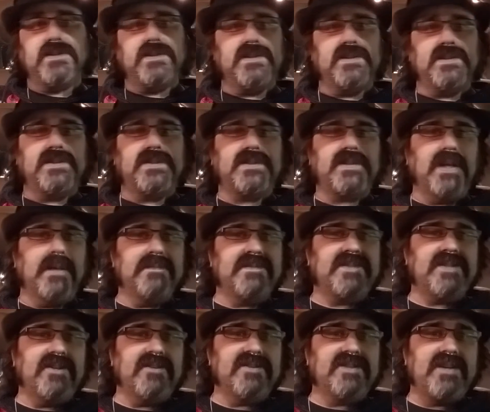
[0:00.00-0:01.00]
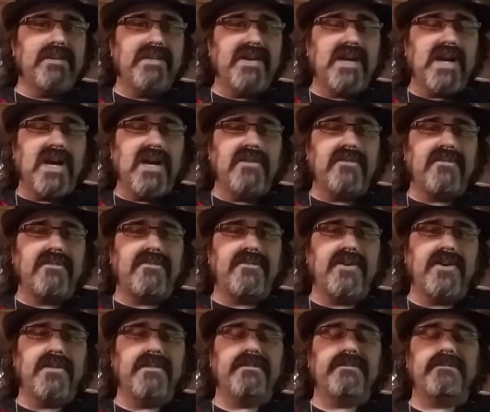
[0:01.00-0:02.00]
Stem cells can be gotten
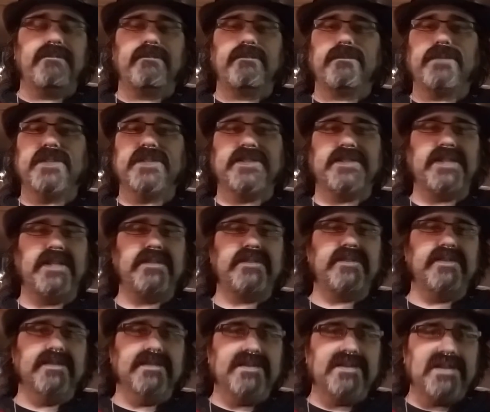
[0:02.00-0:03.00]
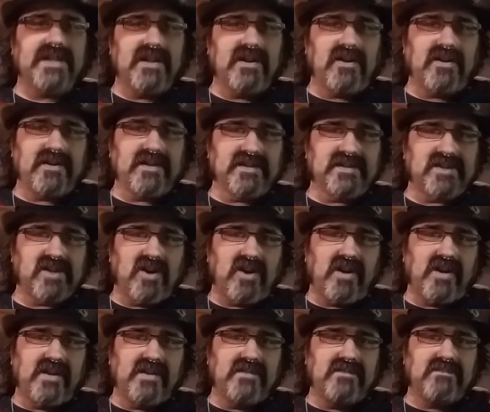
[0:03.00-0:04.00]
from placentas that are
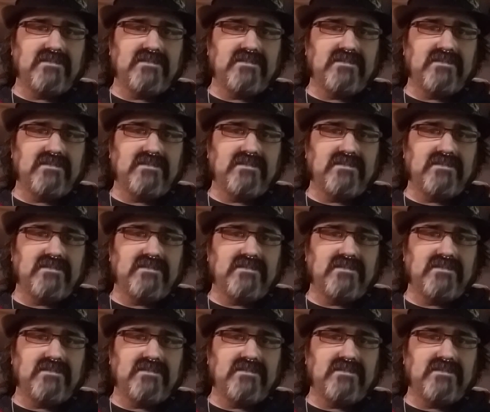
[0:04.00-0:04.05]
discarded.